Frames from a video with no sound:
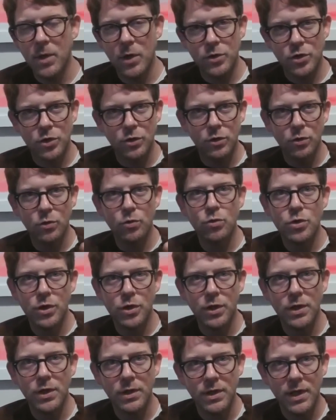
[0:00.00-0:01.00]
a
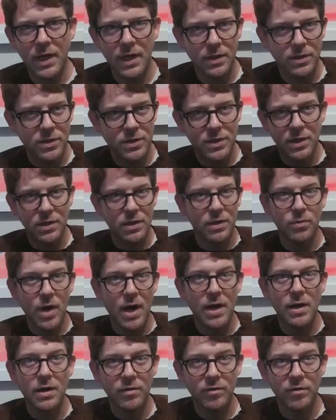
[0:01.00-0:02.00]
solution that is sitting
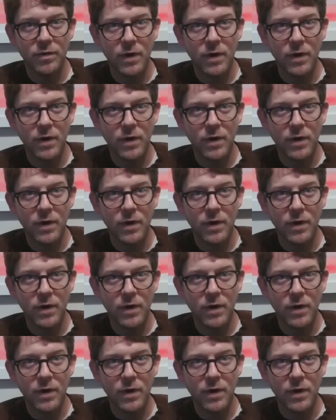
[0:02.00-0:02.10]
right in